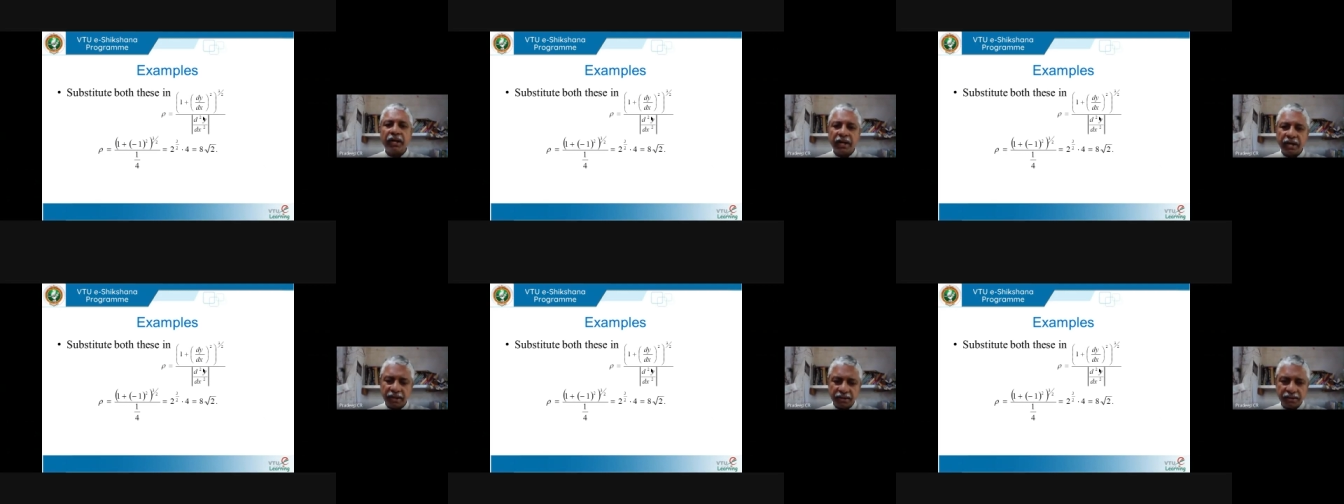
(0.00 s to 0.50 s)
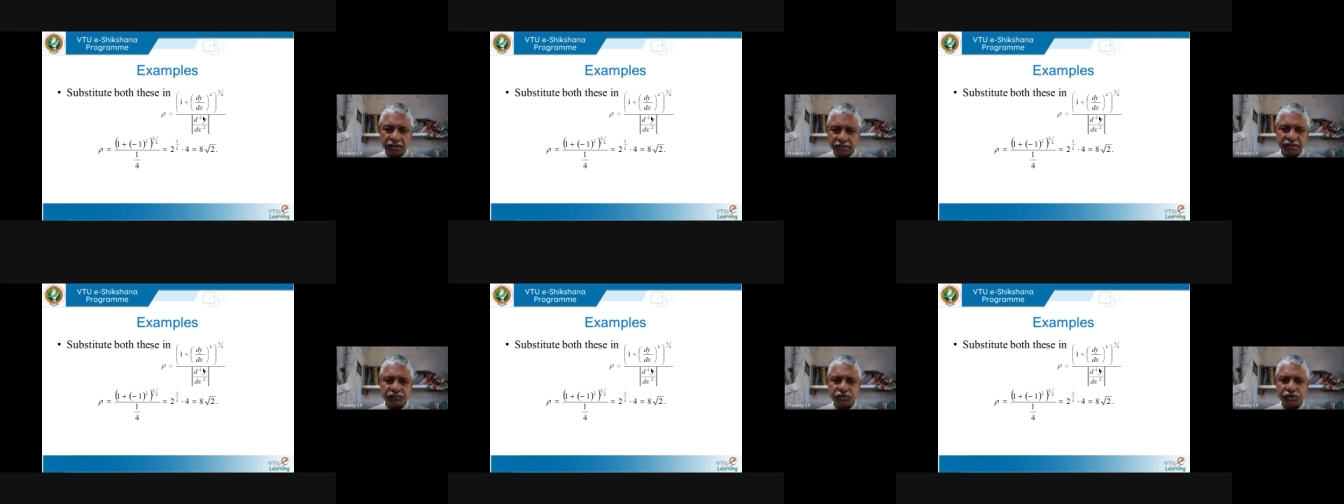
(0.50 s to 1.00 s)
and
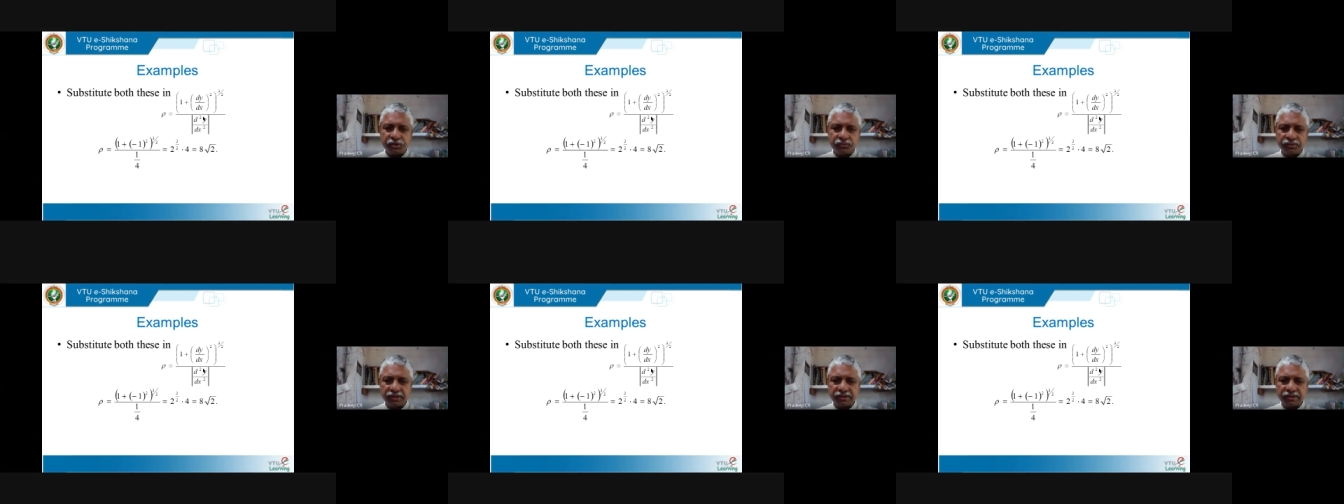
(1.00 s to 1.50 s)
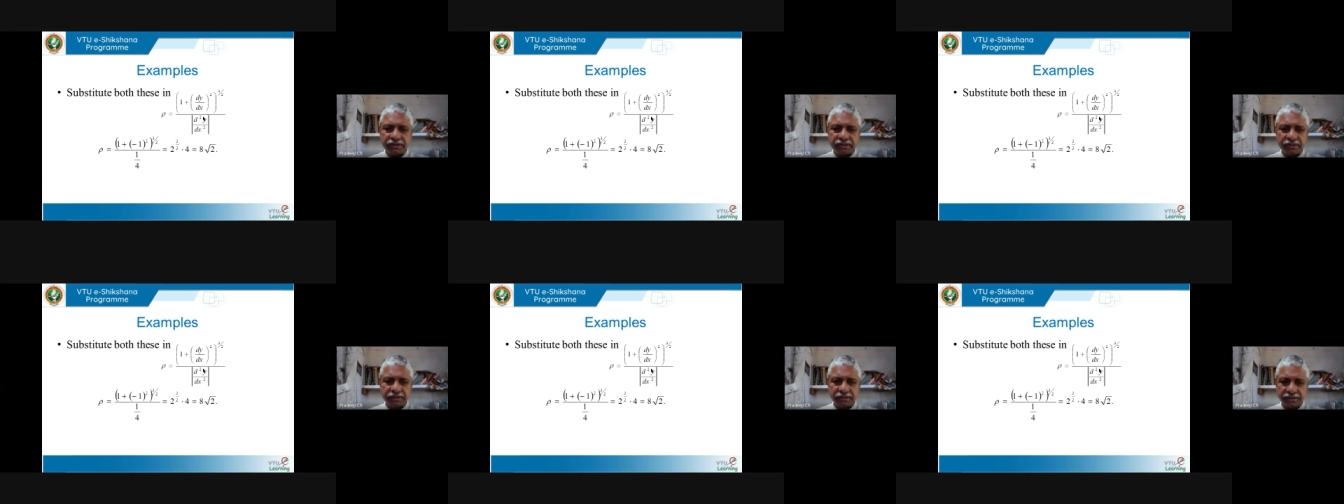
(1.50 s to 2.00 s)
substitute this
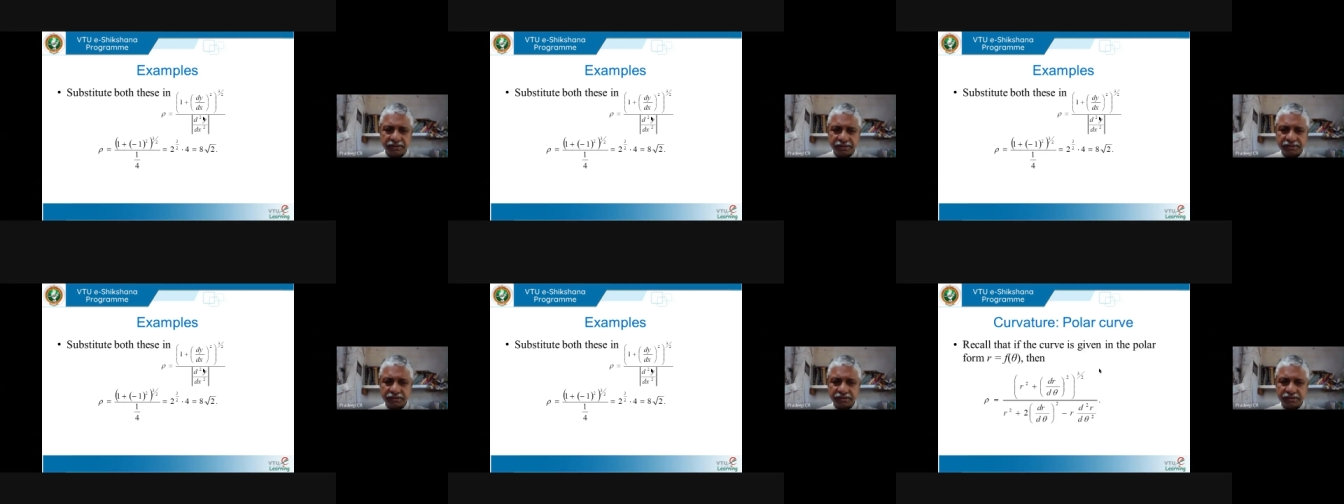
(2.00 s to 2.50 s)
in this.